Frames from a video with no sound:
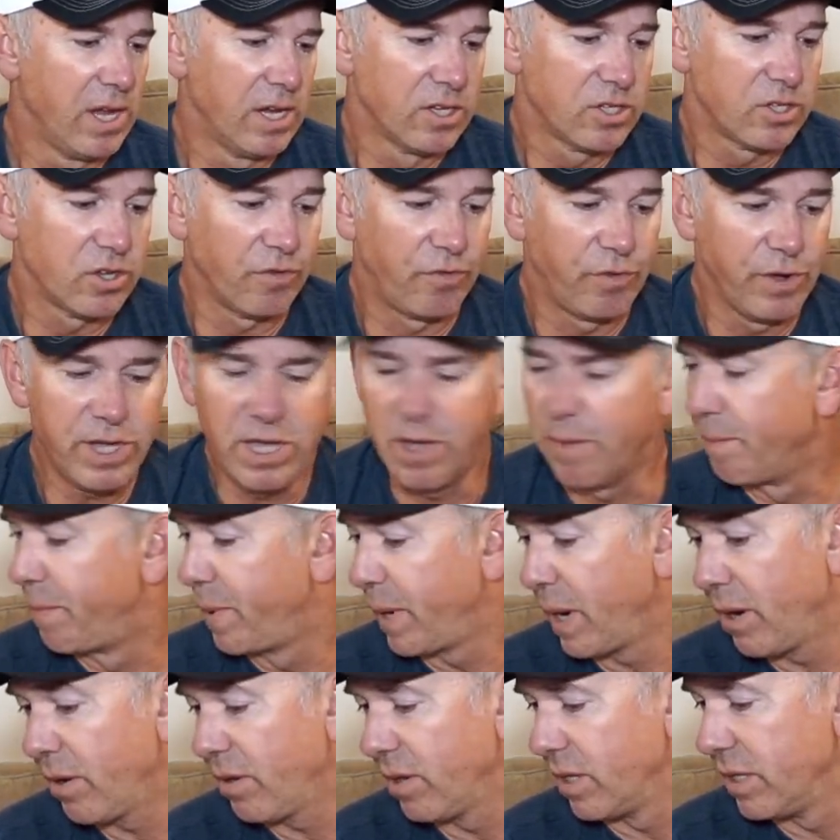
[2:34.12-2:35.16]
So if we
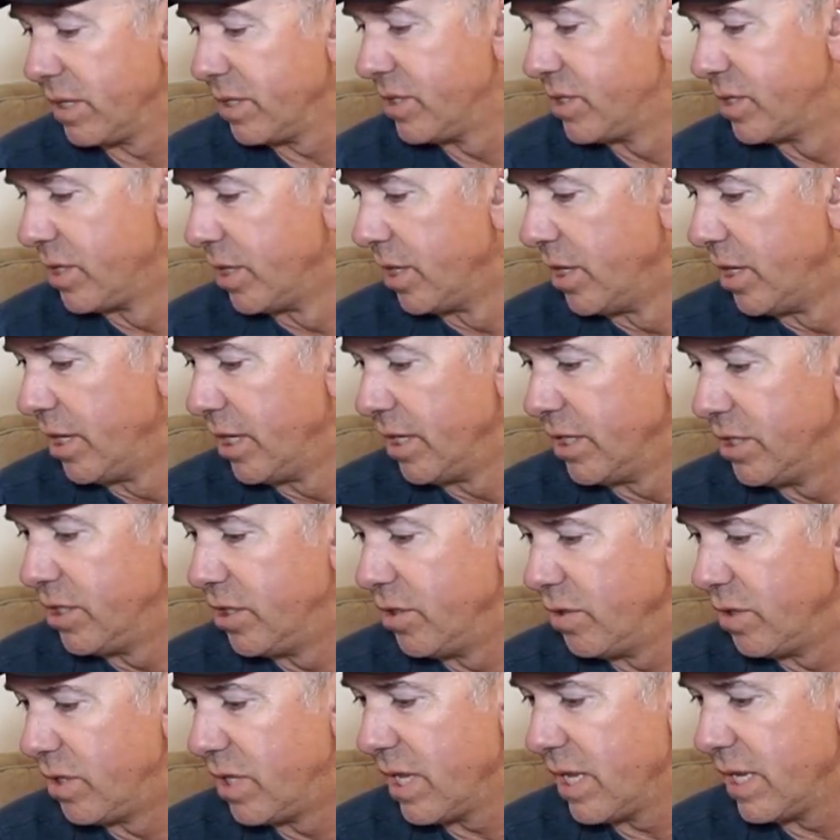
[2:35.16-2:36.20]
compare these
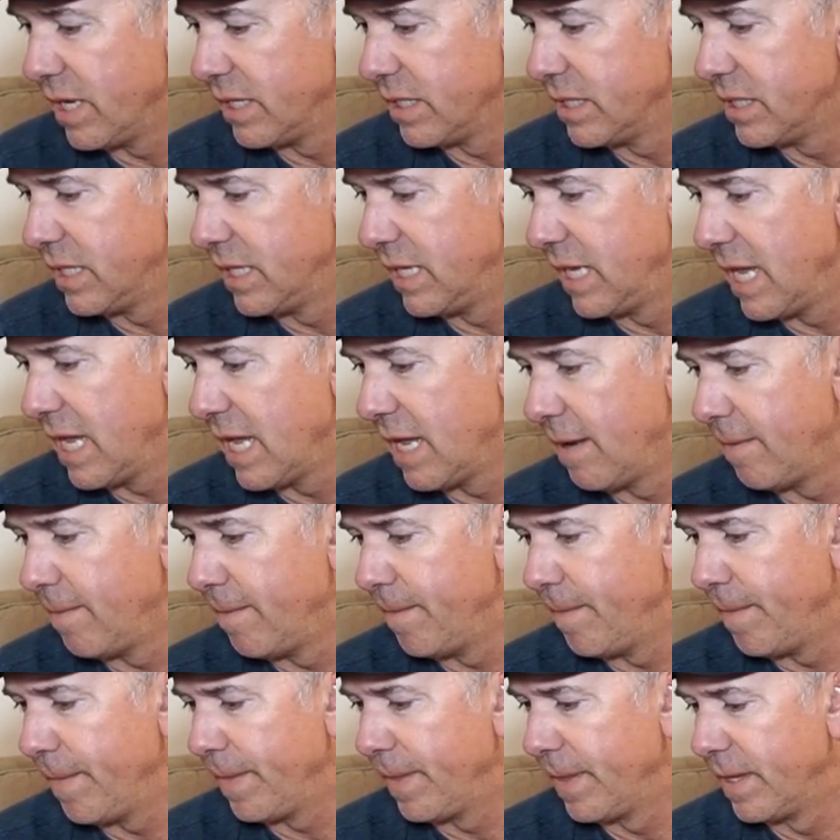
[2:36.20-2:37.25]
two things,
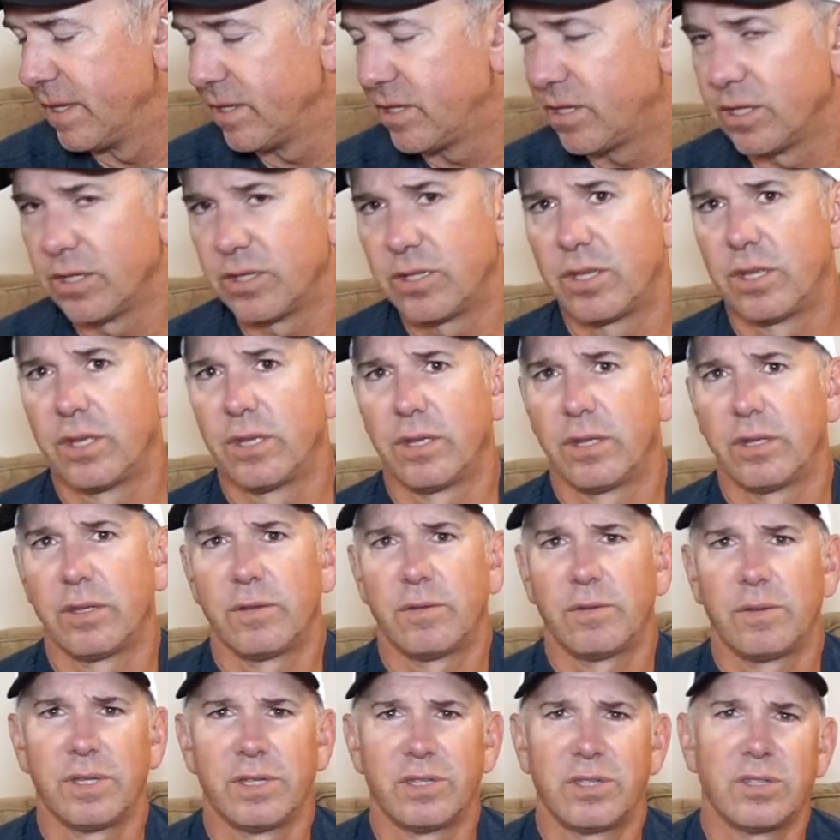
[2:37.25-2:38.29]
again, this is
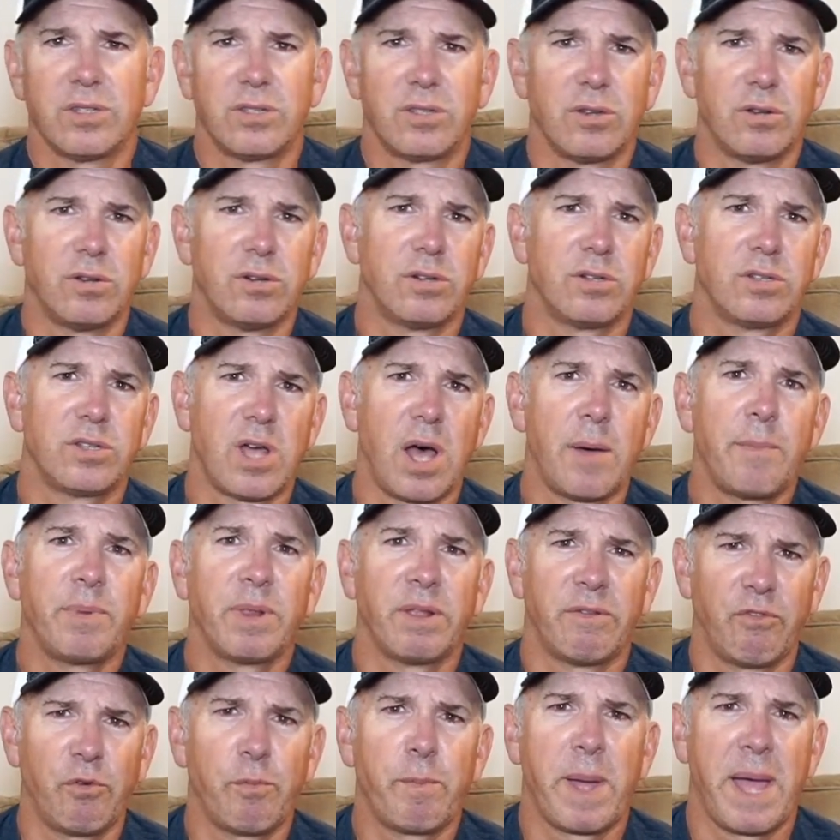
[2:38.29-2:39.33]
their top
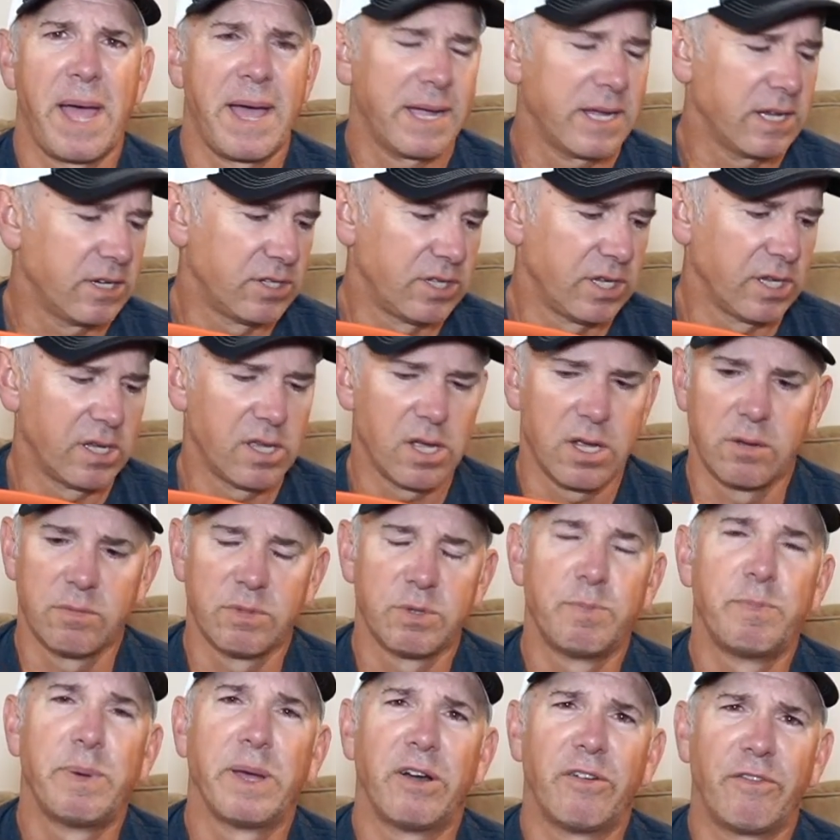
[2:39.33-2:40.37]
level package that
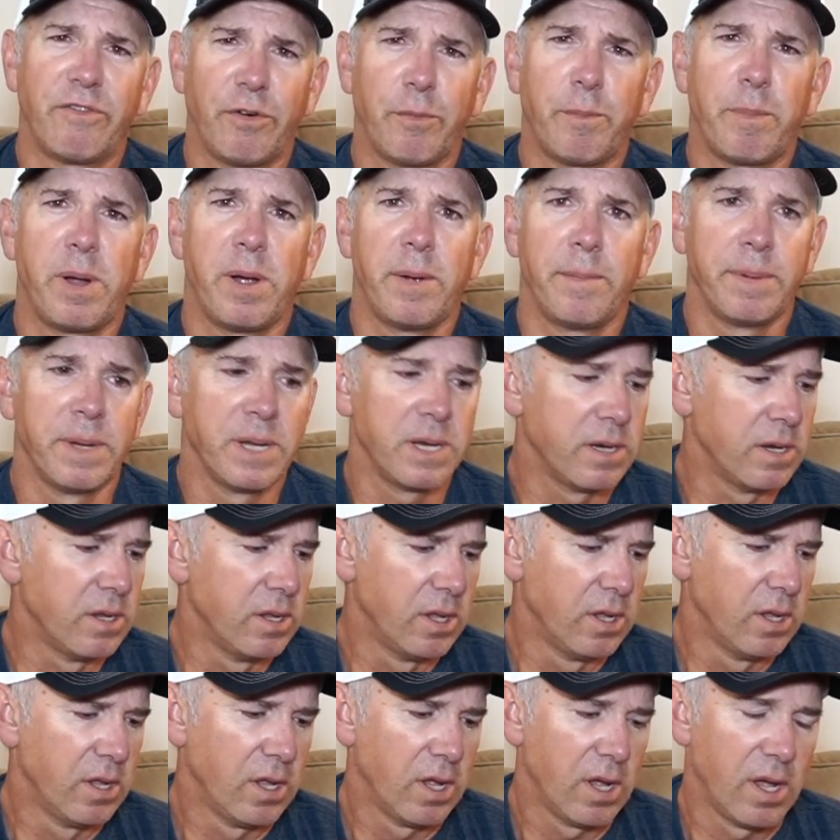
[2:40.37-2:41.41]
comes better for pumping.
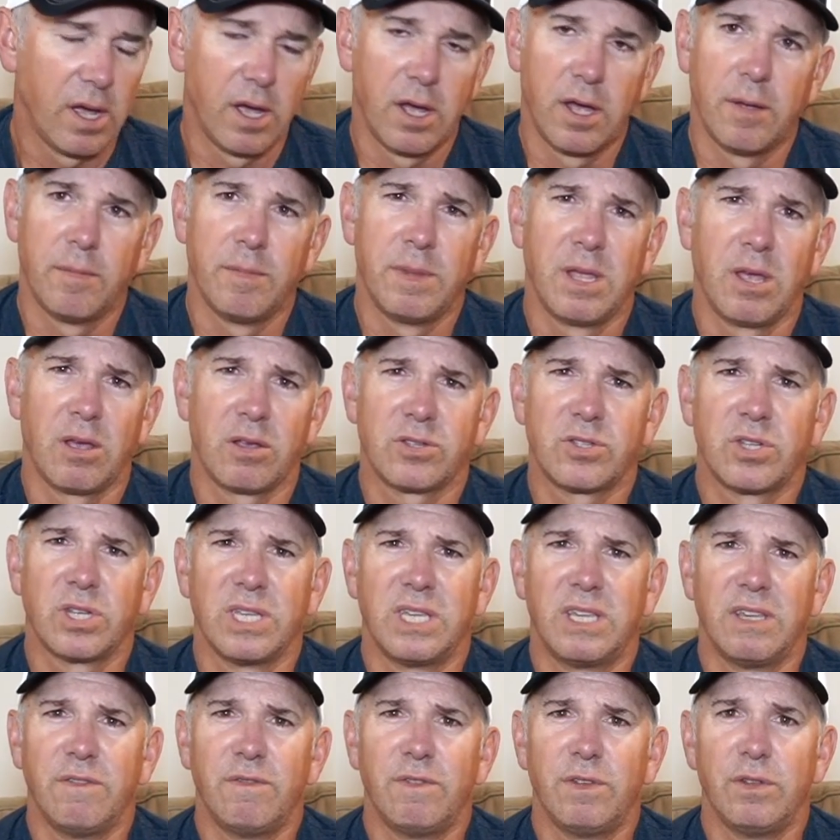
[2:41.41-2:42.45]
They also
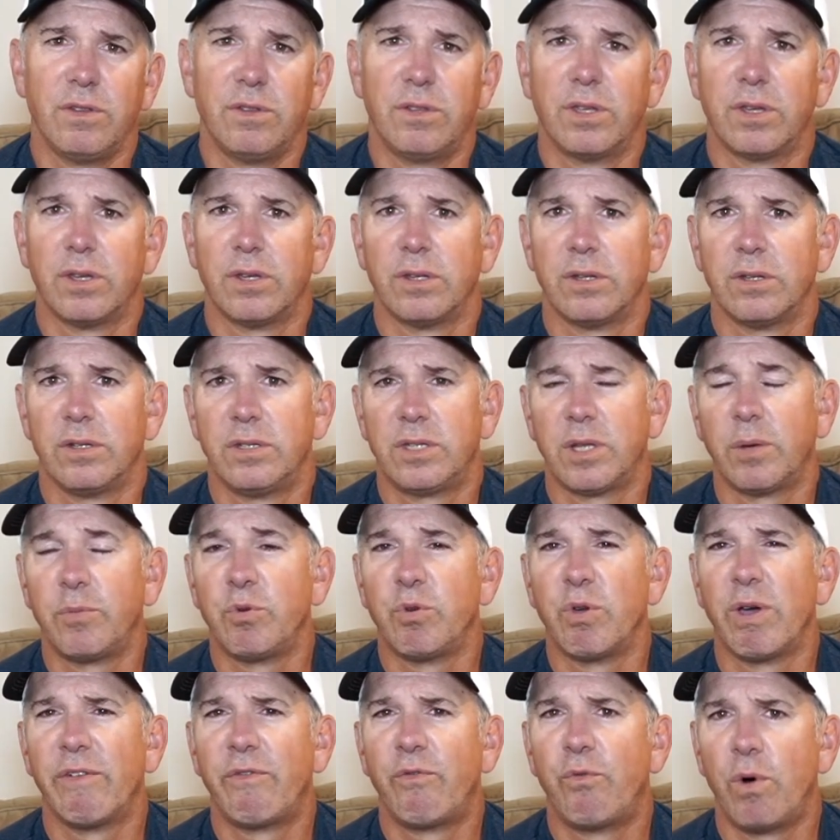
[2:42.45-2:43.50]
give you the
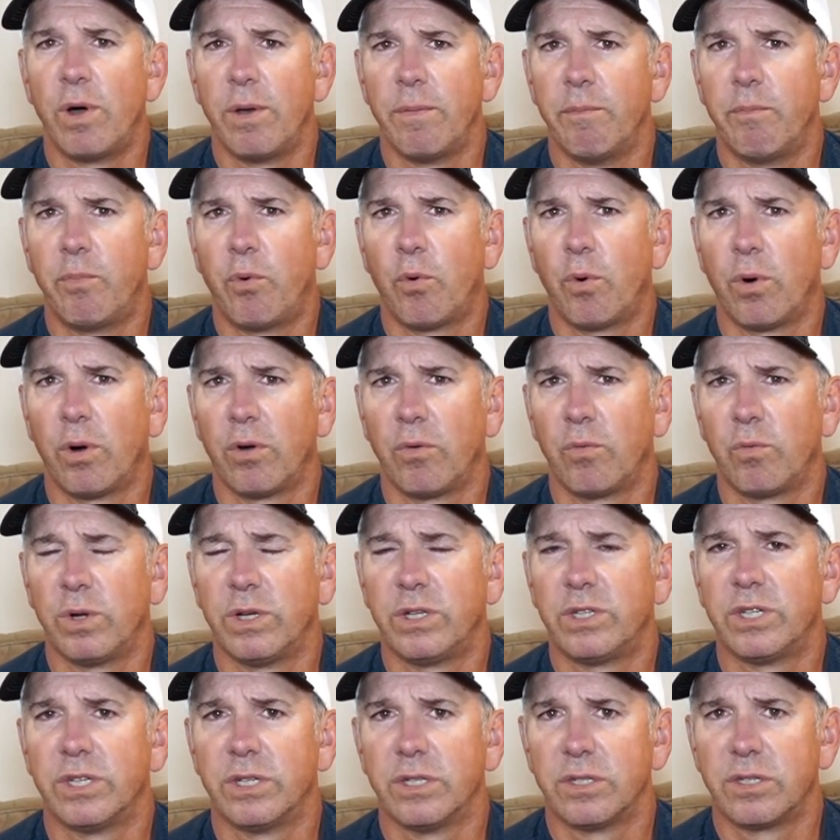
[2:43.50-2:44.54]
WF1 board,
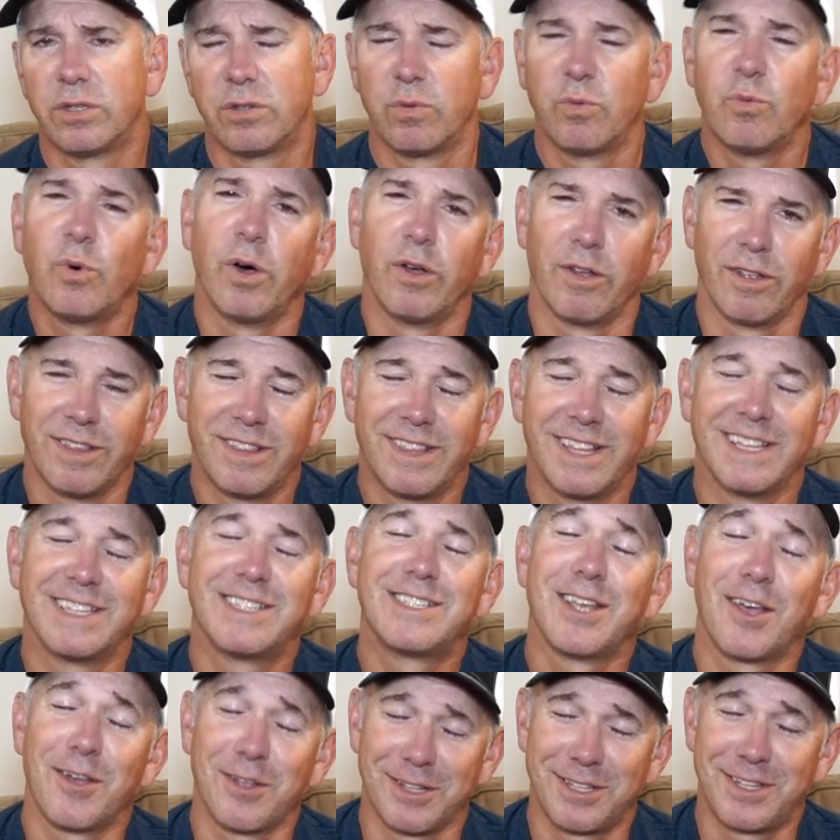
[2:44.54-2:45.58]
which is, well, they
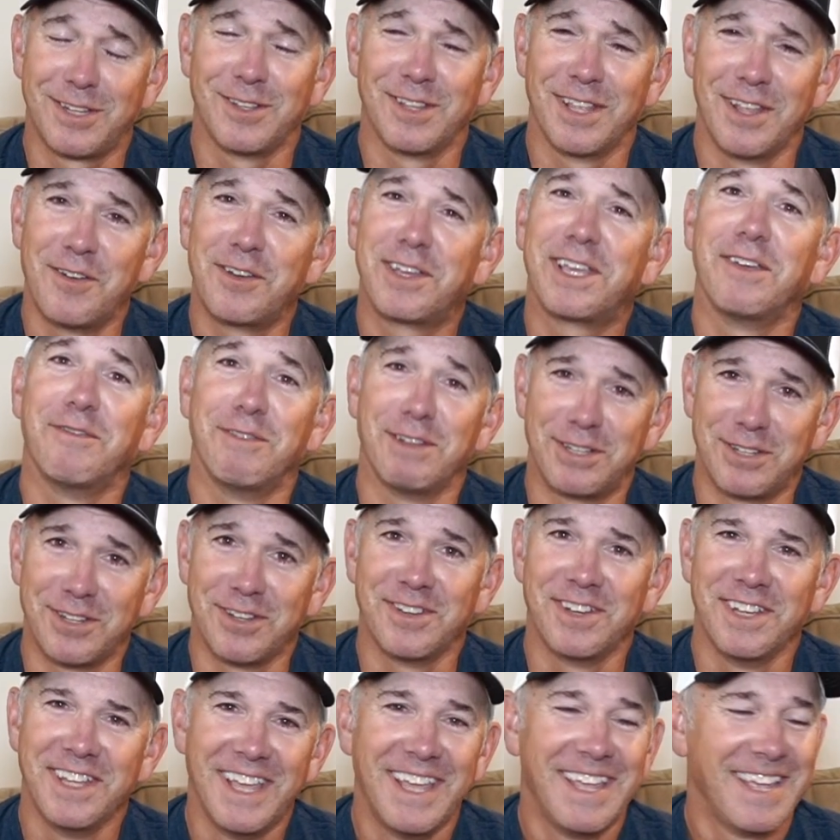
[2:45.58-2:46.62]
sell it to you, they don't give it to
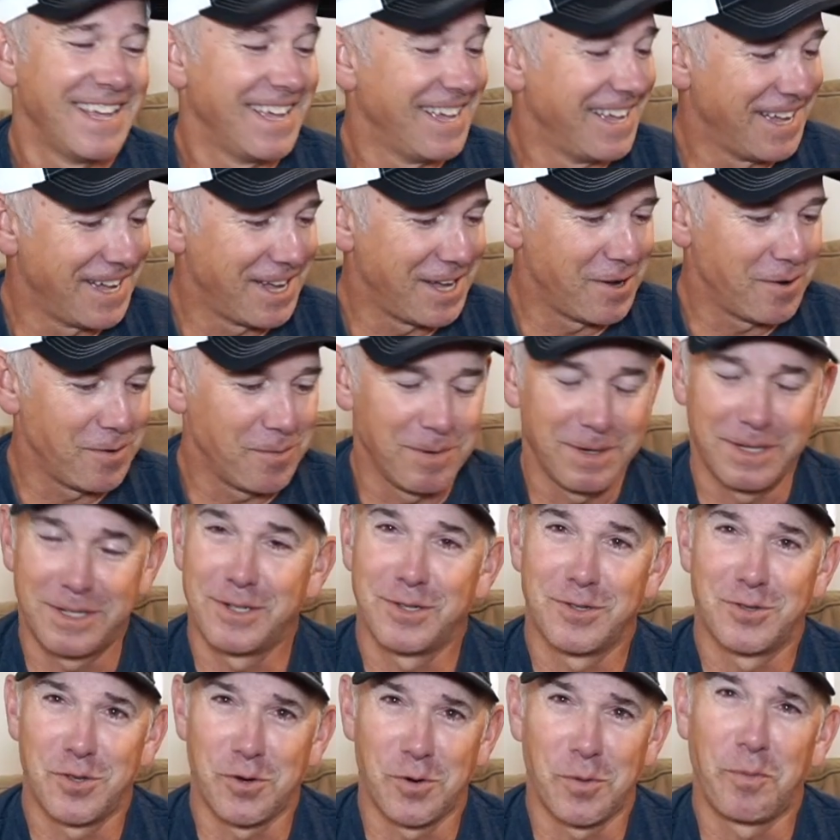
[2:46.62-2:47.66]
you, which
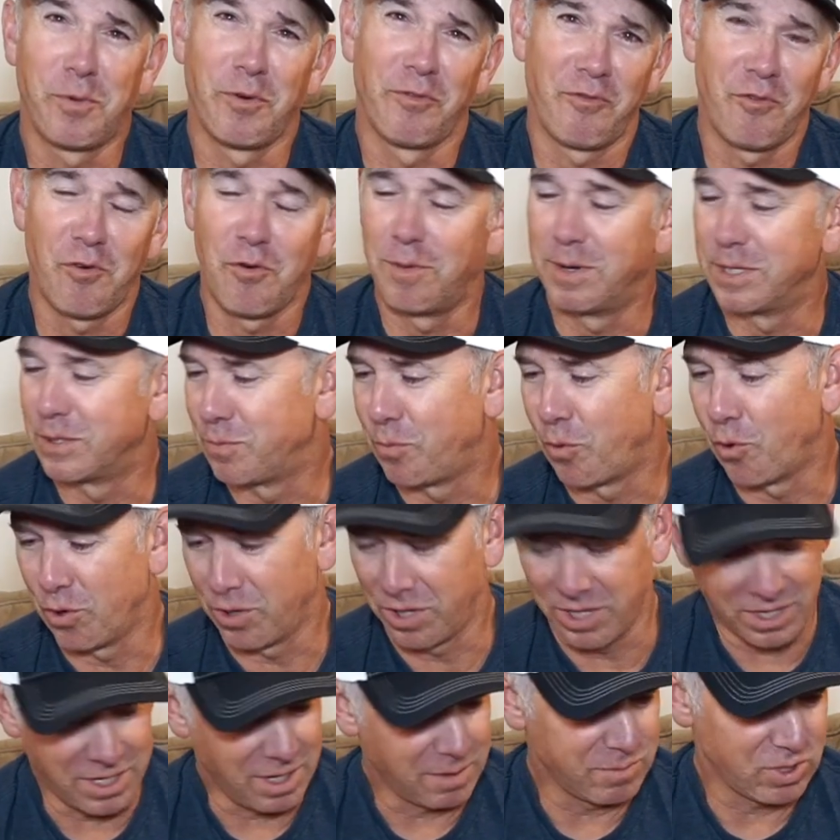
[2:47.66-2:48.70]
is their performance board
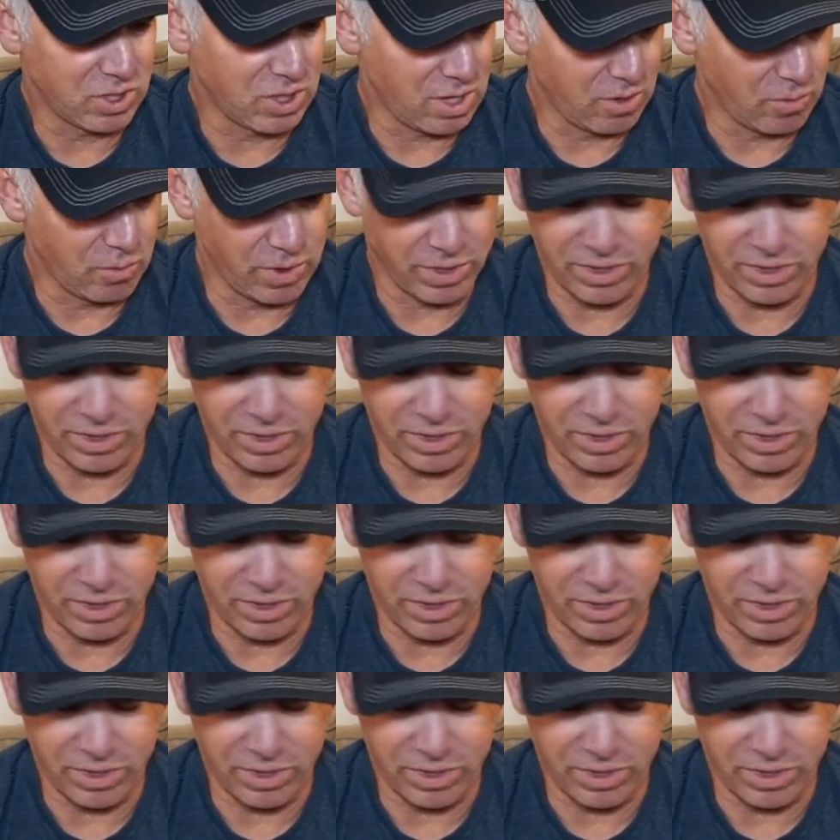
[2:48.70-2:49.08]
that comes along